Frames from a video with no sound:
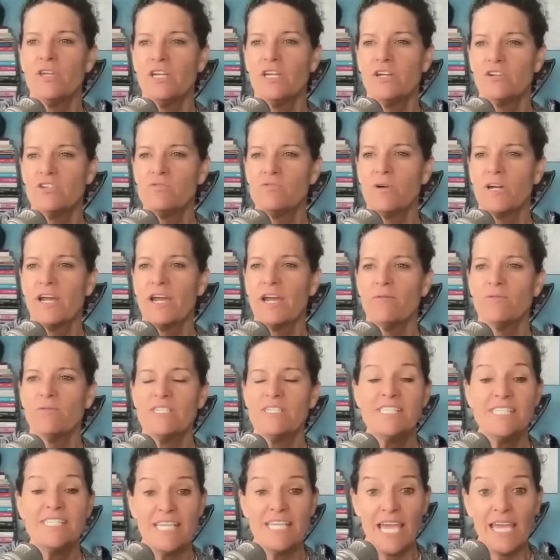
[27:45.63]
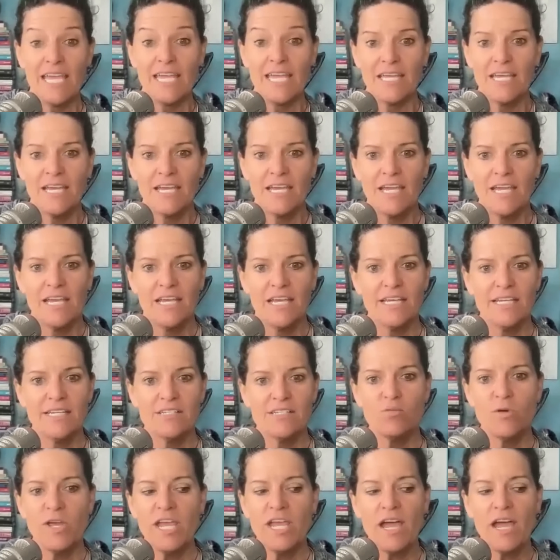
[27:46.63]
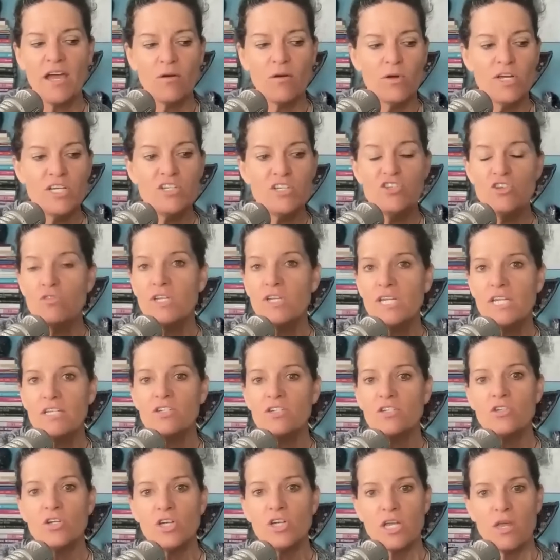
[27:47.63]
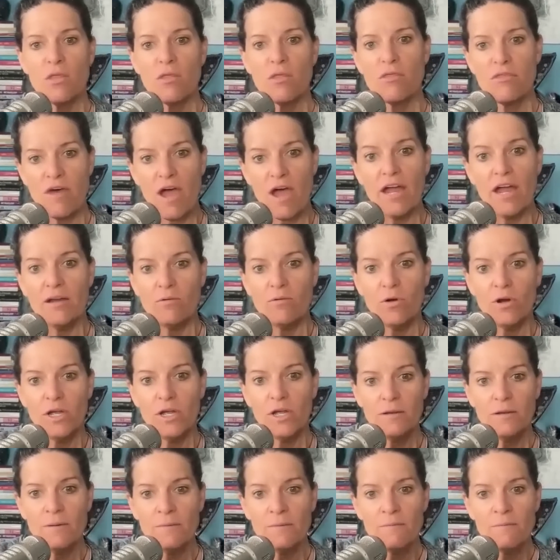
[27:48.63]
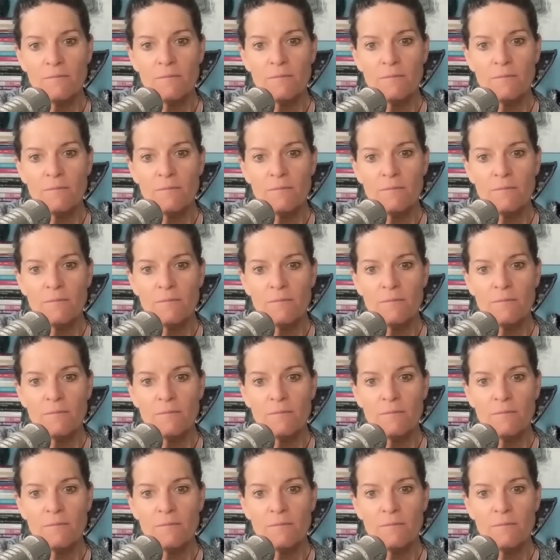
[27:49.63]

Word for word: Here's what I would say: is we we do need to look at thyroid.